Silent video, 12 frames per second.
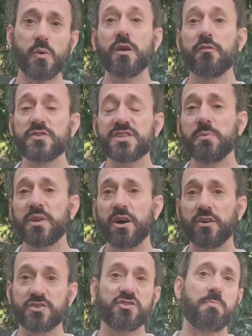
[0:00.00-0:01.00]
Well, obviously we
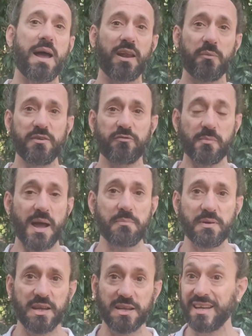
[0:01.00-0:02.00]
can't stop Halloween from
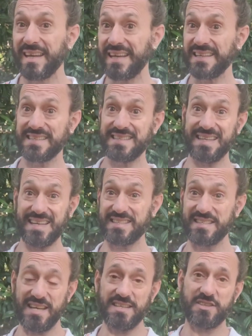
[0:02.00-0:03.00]
happening.
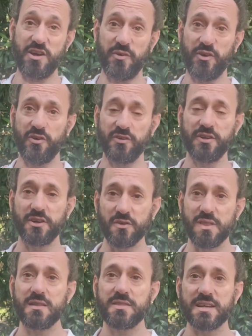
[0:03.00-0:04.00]
It's, it's going on, you
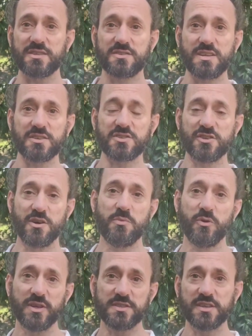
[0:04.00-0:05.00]
know that that's that
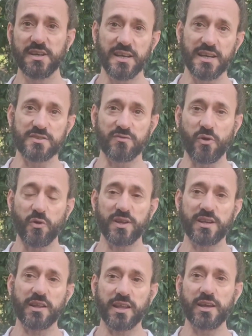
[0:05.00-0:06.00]
snowball is is
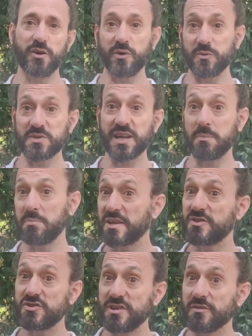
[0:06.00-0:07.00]
rolling down the hill. It would take a
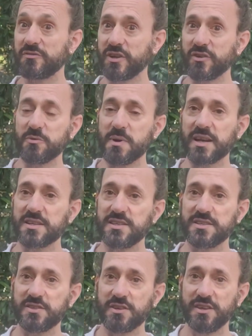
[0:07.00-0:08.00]
big shift in
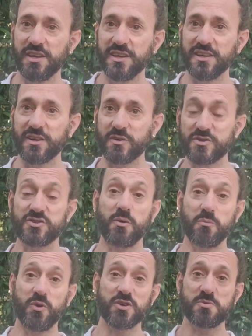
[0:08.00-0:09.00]
humanity to you know
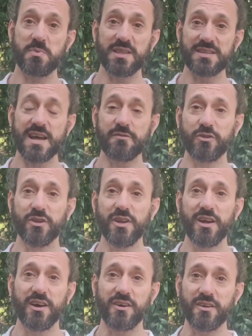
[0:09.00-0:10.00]
stop worshiping the devil
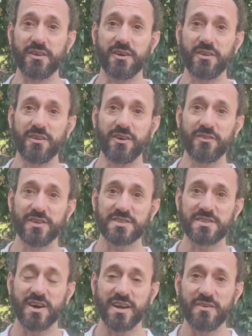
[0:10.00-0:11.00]
on on, on
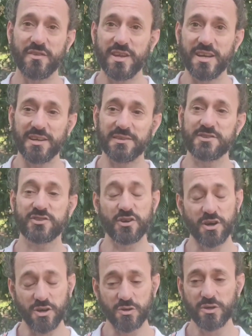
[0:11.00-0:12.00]
this night of the year.
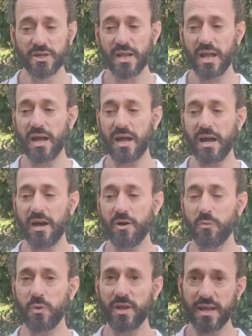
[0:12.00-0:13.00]
So
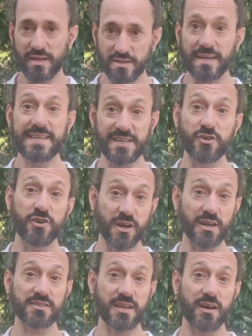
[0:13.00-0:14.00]
uh, we then need to look
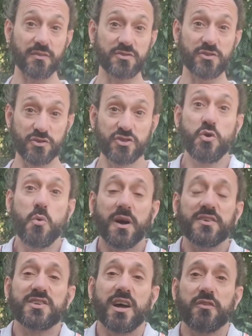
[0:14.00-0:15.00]
at ourselves, look to
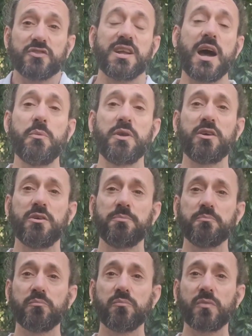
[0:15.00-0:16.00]
ourselves, and how we can
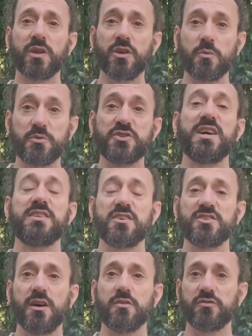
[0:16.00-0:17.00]
you know, protect
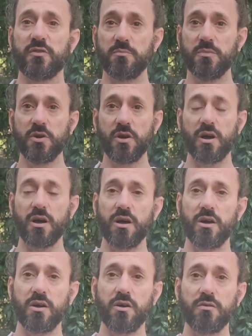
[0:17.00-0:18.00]
ourselves from,
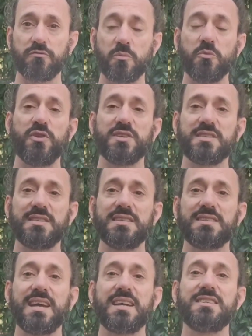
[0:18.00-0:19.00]
uh, uh, from all these,
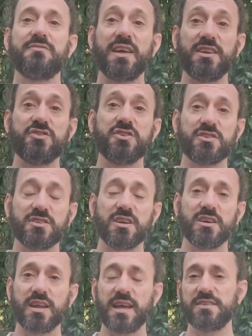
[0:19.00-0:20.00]
these negative energies and, and,